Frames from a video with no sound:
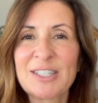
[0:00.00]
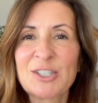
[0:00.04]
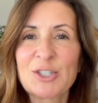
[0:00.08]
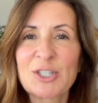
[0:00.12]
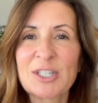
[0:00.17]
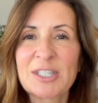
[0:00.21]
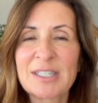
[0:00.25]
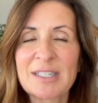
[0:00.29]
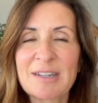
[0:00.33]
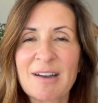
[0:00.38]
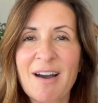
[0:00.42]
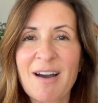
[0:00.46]

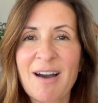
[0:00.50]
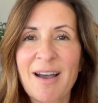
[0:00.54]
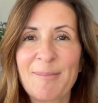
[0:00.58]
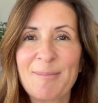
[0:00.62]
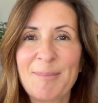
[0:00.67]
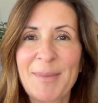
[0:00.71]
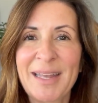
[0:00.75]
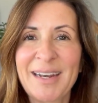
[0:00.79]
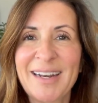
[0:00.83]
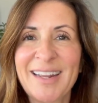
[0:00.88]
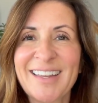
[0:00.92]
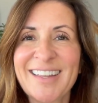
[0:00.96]
just a hot
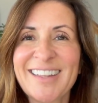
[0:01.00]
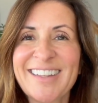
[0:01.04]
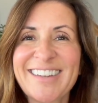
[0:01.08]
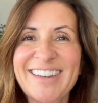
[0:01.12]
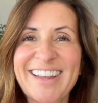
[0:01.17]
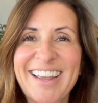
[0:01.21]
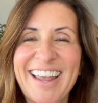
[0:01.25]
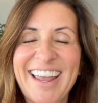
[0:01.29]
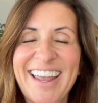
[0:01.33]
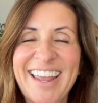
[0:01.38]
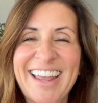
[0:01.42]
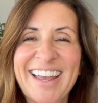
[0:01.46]
minute.
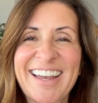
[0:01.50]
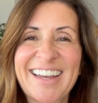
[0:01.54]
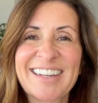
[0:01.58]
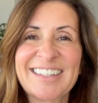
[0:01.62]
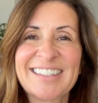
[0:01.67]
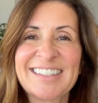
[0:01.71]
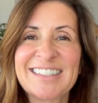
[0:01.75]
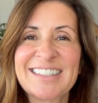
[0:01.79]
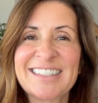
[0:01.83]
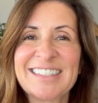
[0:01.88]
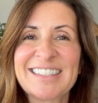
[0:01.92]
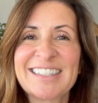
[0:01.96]

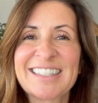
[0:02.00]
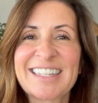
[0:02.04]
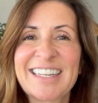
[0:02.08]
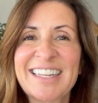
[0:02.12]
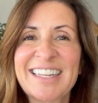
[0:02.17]
And